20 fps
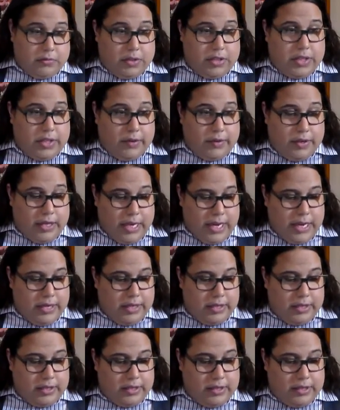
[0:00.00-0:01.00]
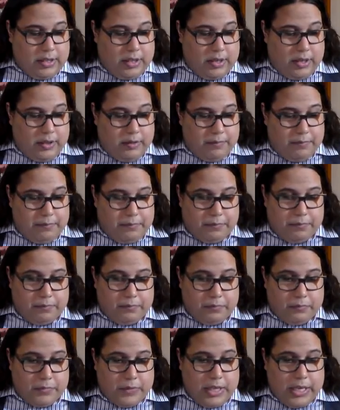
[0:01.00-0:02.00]
So that is
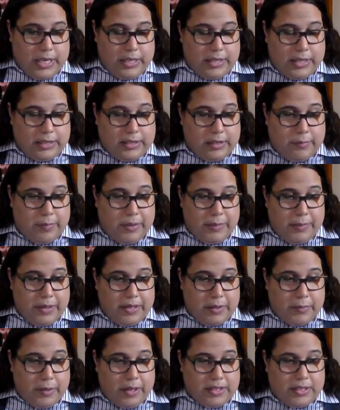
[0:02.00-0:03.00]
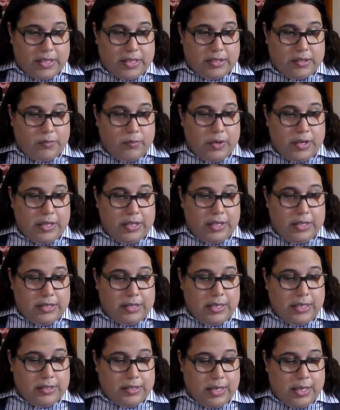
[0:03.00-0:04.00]
that's a bit about the presidents. One of these
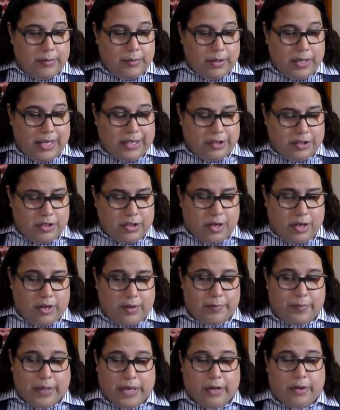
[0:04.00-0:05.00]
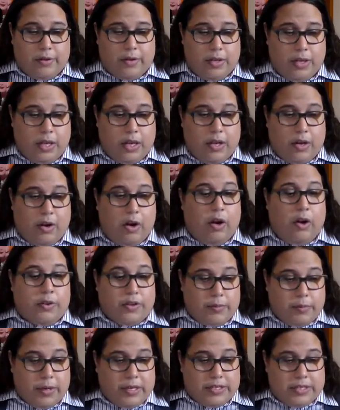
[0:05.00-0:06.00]
days I will actually talk about all
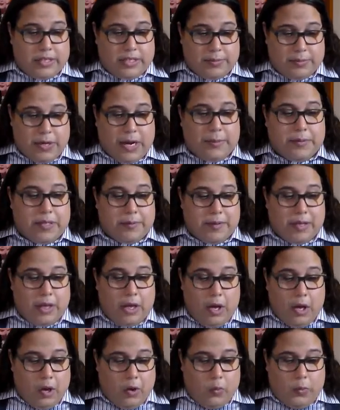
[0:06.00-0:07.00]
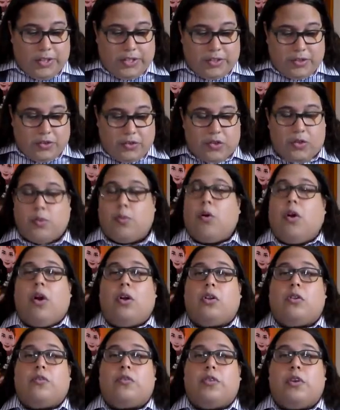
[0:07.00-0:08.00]
the presidents, perhaps maybe whisk us through
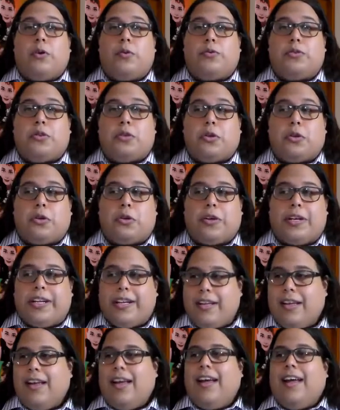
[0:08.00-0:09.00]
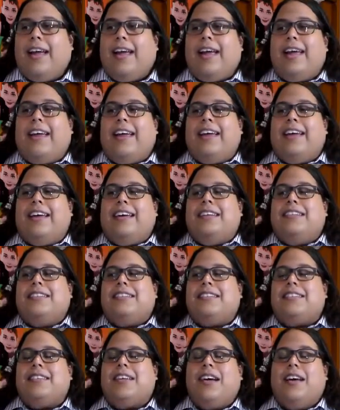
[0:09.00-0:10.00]
all of those in a hurry,
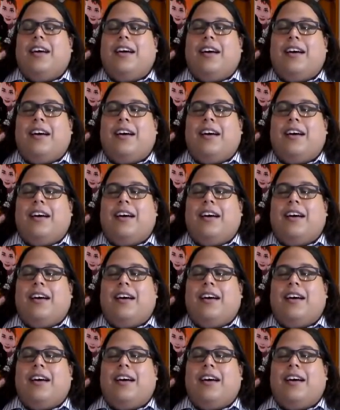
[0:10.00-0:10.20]
and